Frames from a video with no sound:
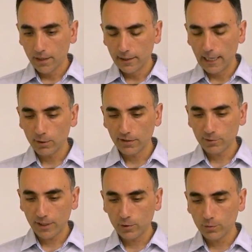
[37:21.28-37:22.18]
Now let's
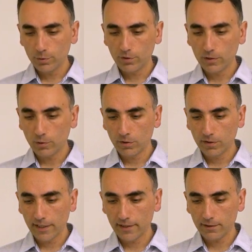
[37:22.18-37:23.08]
try to put it all
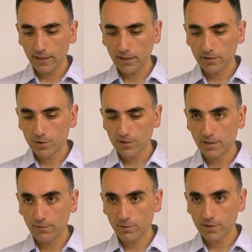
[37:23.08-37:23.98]
together. I'll just
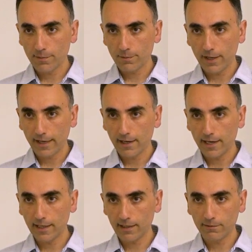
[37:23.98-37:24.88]
give you some like
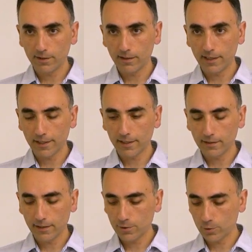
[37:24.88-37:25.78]
high-level
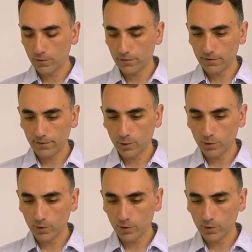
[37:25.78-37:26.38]
architecture overview